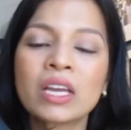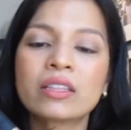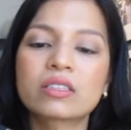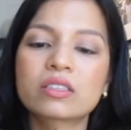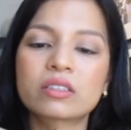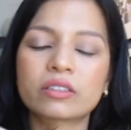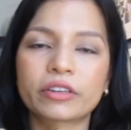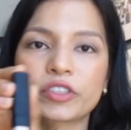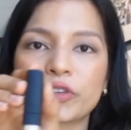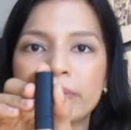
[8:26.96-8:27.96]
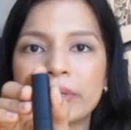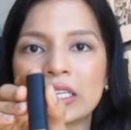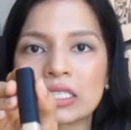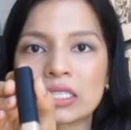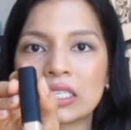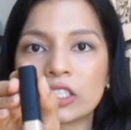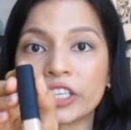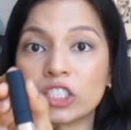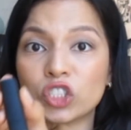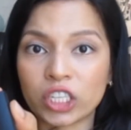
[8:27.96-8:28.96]
This is the NARS Creamy Concealer
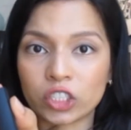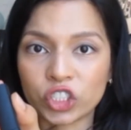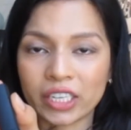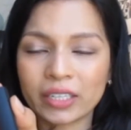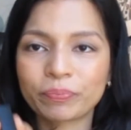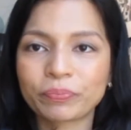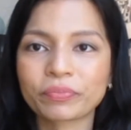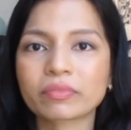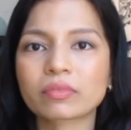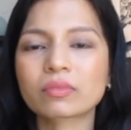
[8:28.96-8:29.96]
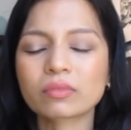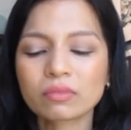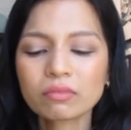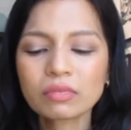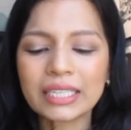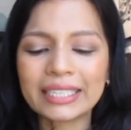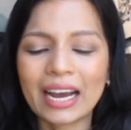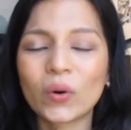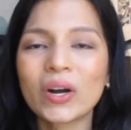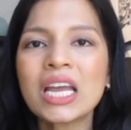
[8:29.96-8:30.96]
in Ginger.
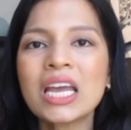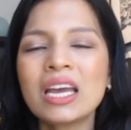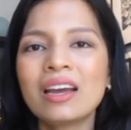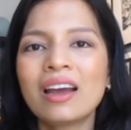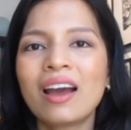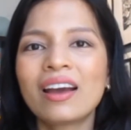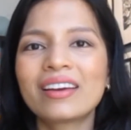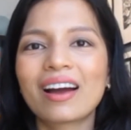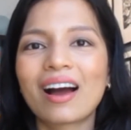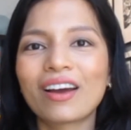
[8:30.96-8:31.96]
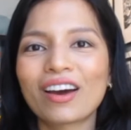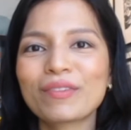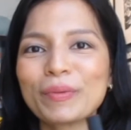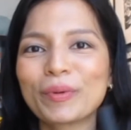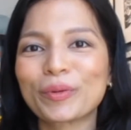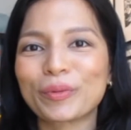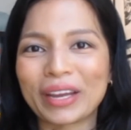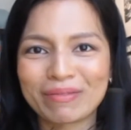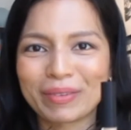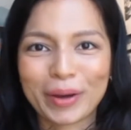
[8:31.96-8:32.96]
Now, a lot of people
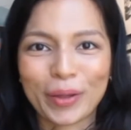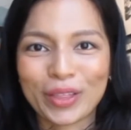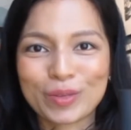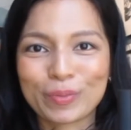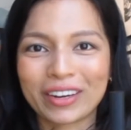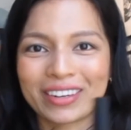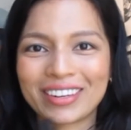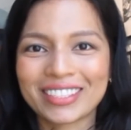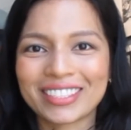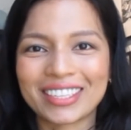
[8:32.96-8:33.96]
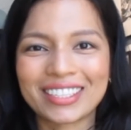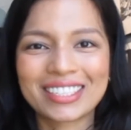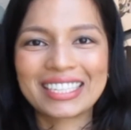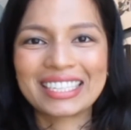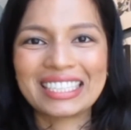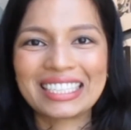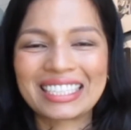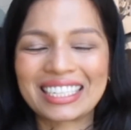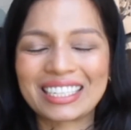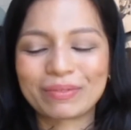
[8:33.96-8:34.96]
rave about this product. Honestly,
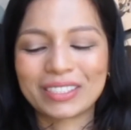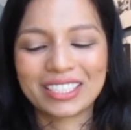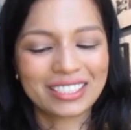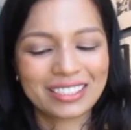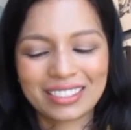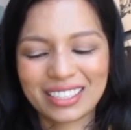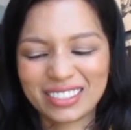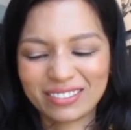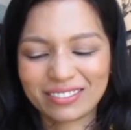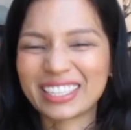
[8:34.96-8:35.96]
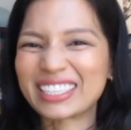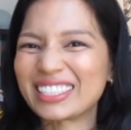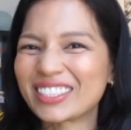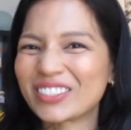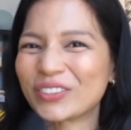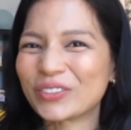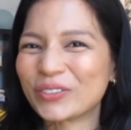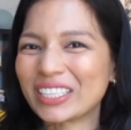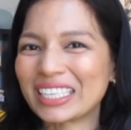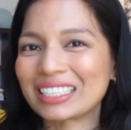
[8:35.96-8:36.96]
I don't find it too
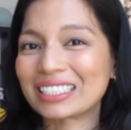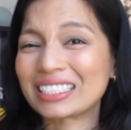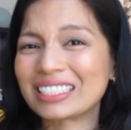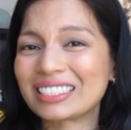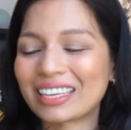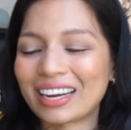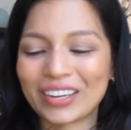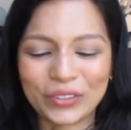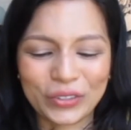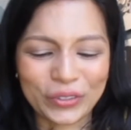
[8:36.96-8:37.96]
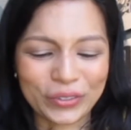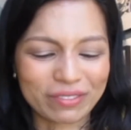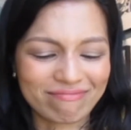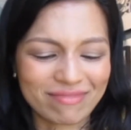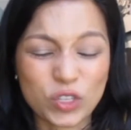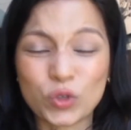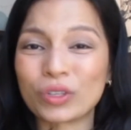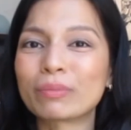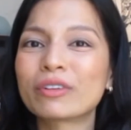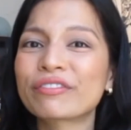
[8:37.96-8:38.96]
like, I don't know,
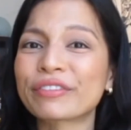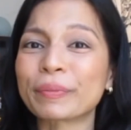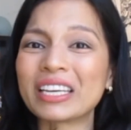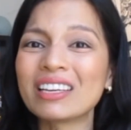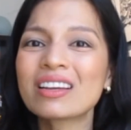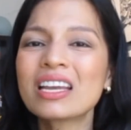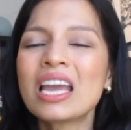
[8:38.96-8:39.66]
suitable for me.